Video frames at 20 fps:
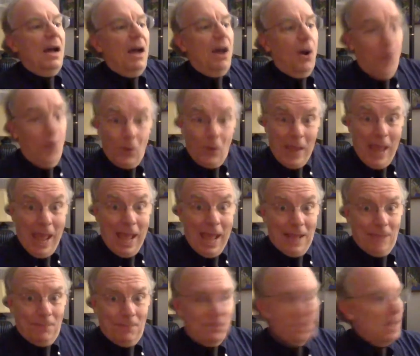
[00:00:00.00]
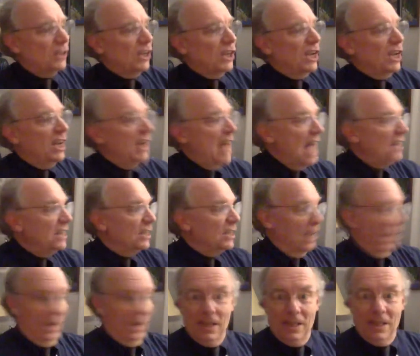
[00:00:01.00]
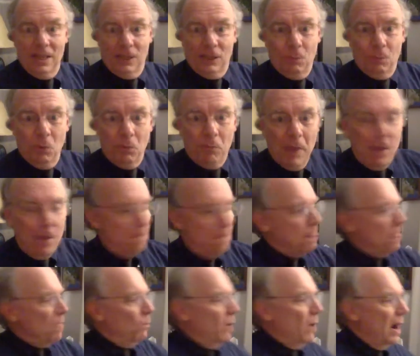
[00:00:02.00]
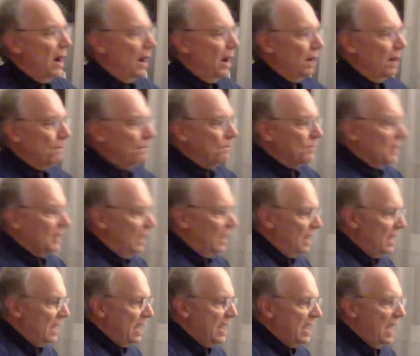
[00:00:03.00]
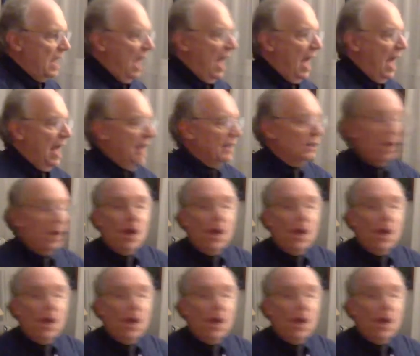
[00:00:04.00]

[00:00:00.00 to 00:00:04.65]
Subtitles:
Okay, there's a cadenza in this movement where he has